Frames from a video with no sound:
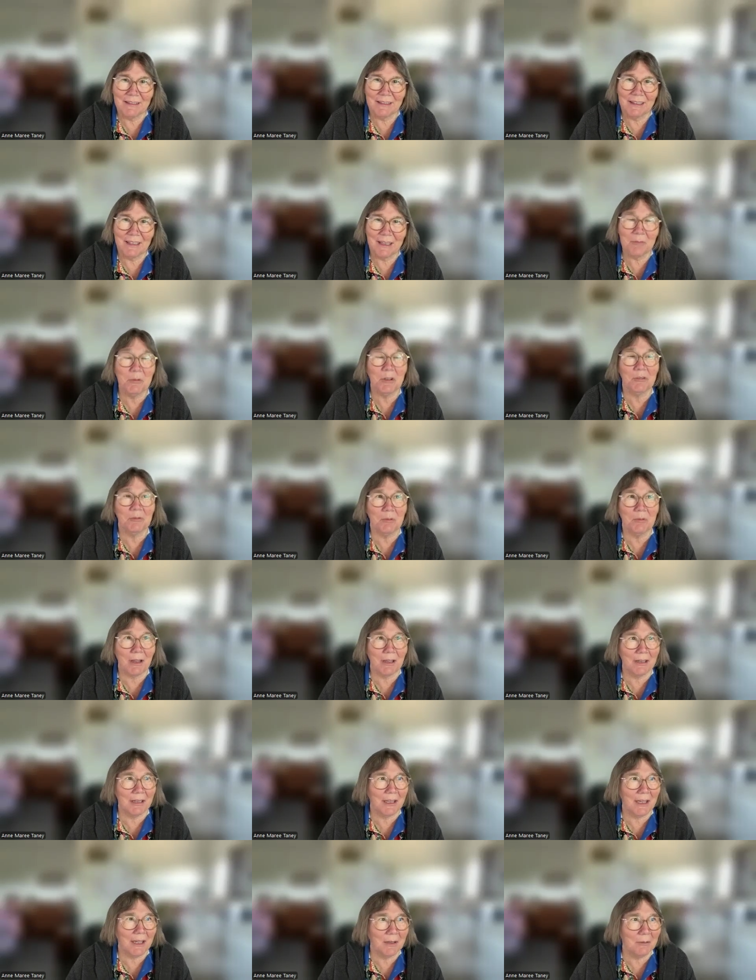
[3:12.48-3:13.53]
it was
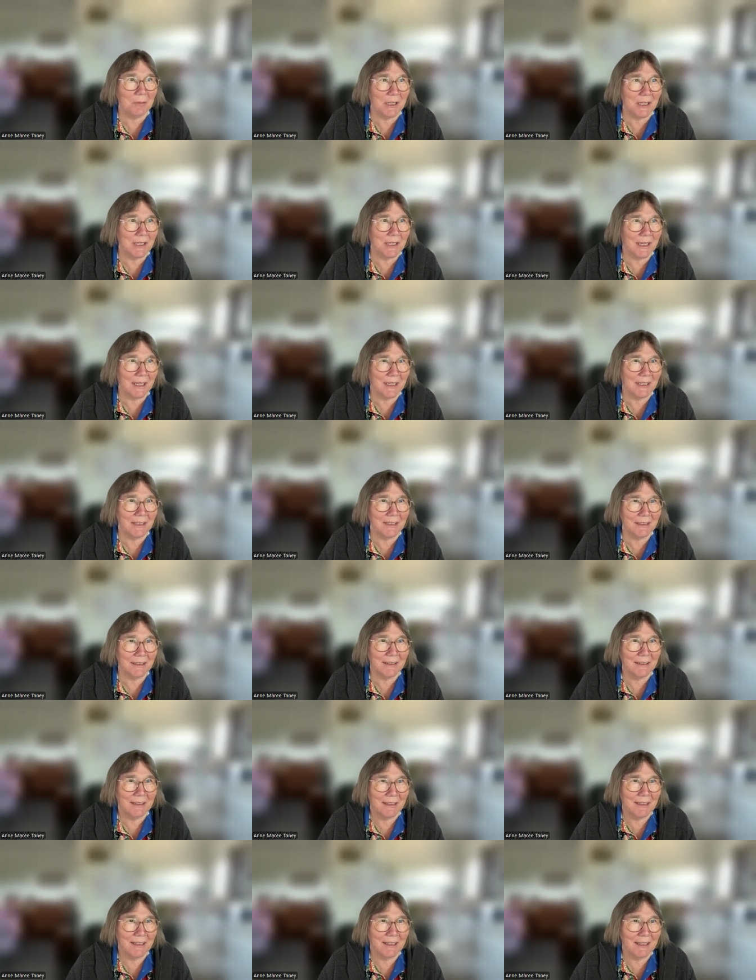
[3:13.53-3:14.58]
radio weekend,
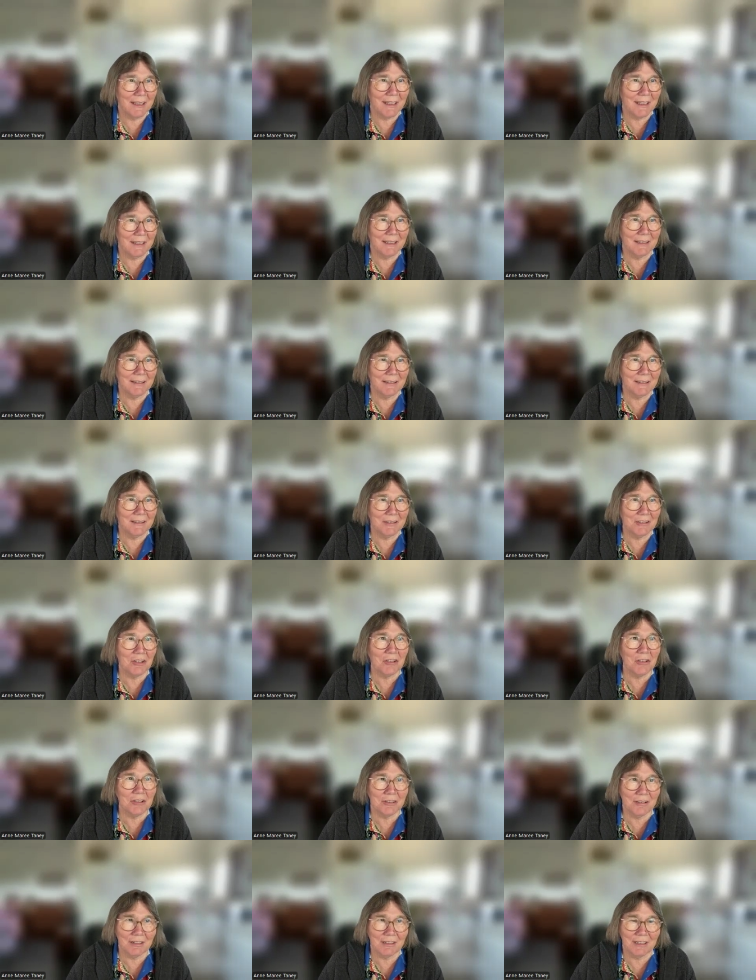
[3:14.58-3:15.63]
and
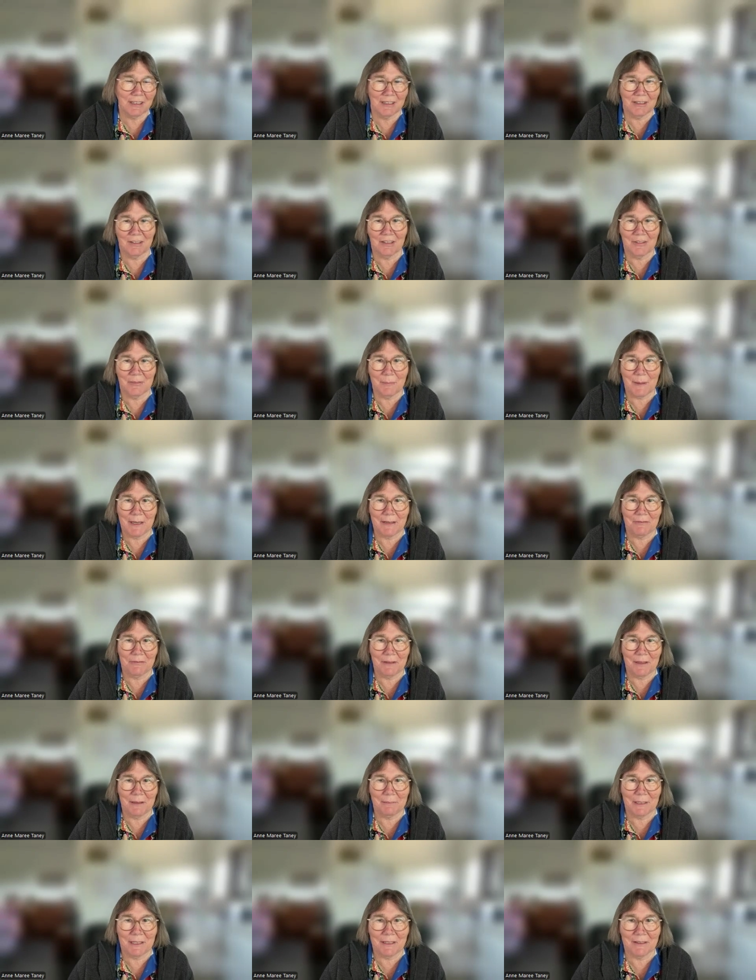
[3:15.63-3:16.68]
usually I spend a
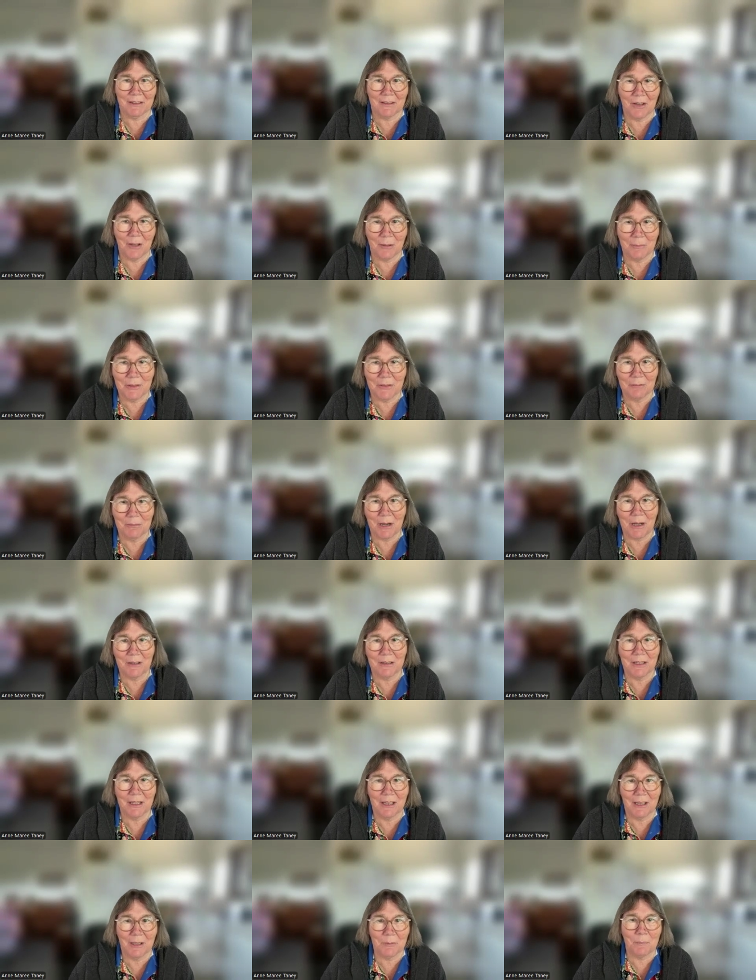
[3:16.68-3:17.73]
fair bit of time at the
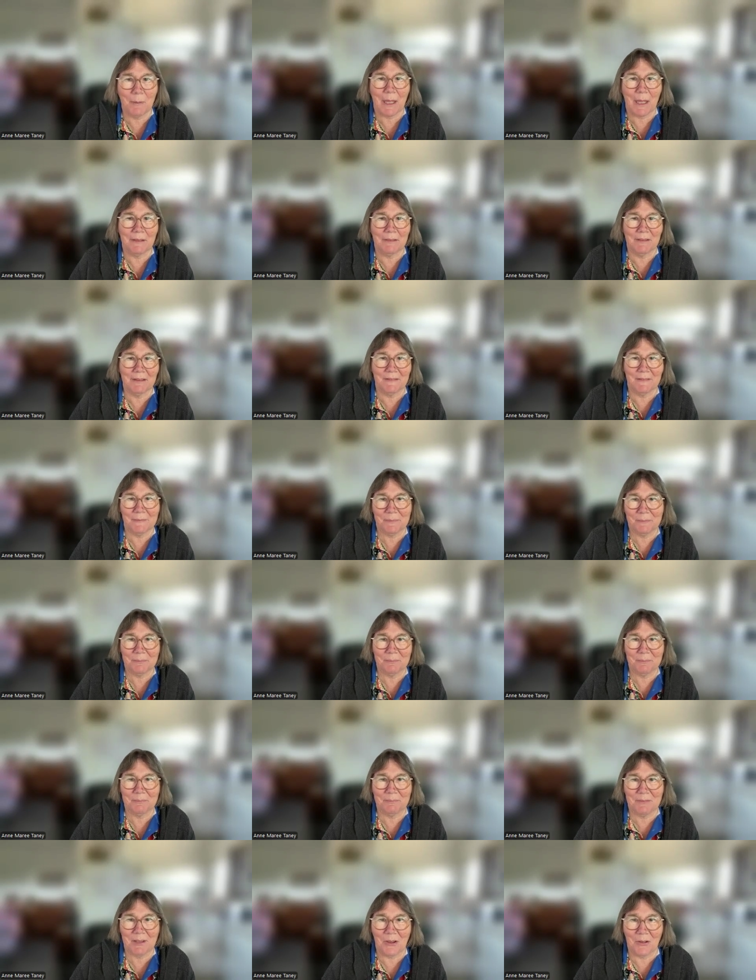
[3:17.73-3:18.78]
radio, but this
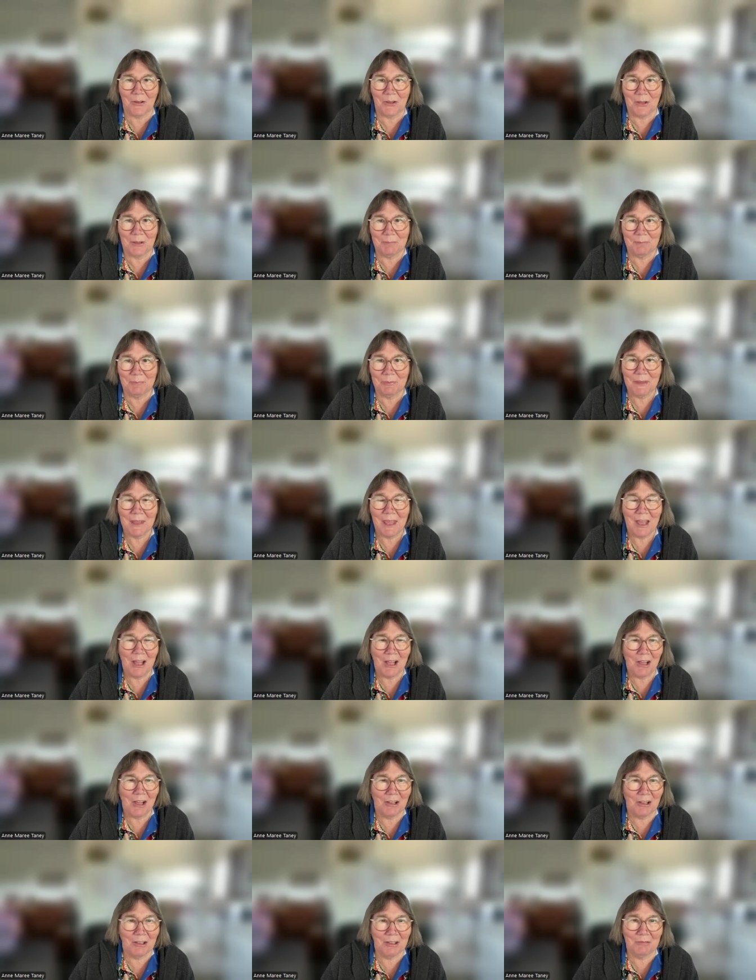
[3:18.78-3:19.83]
time
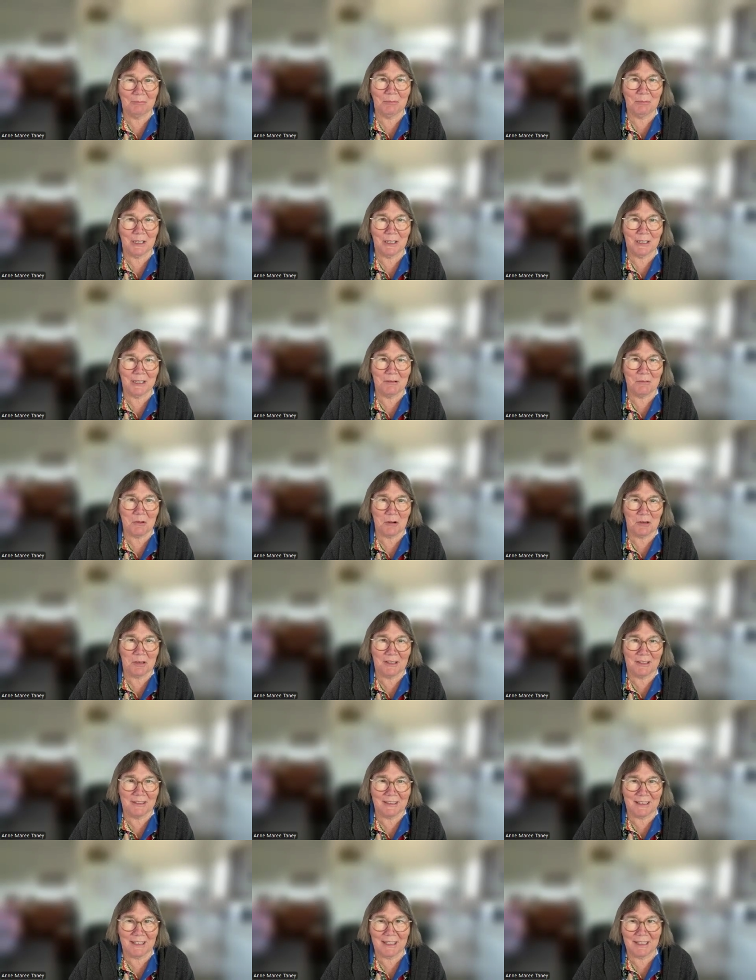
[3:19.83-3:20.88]
I really
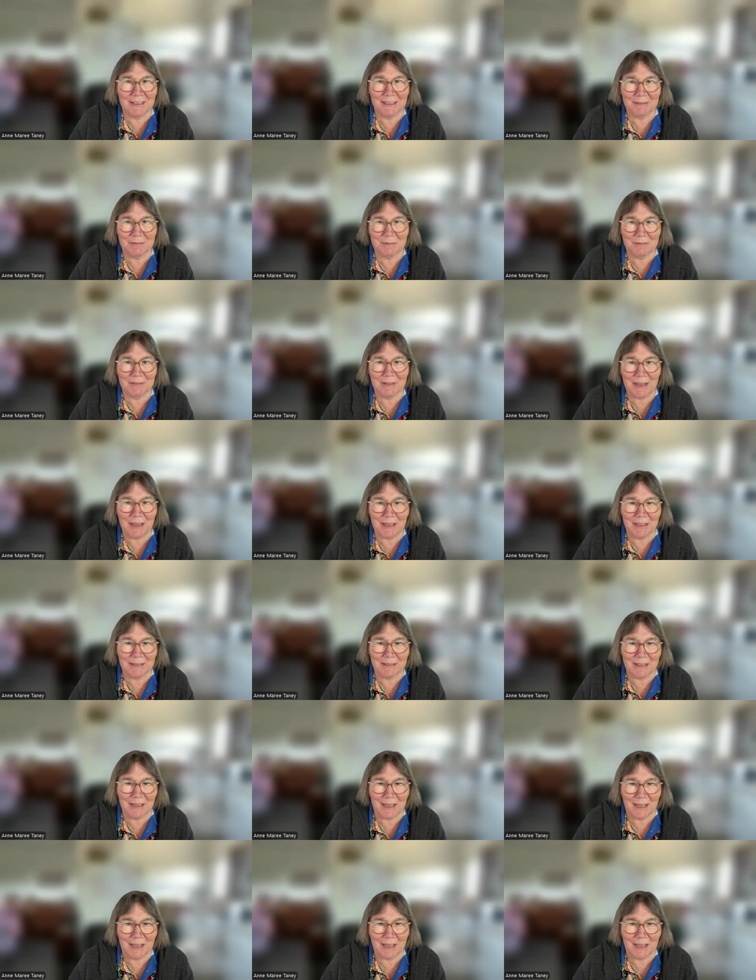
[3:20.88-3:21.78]
wanted to get that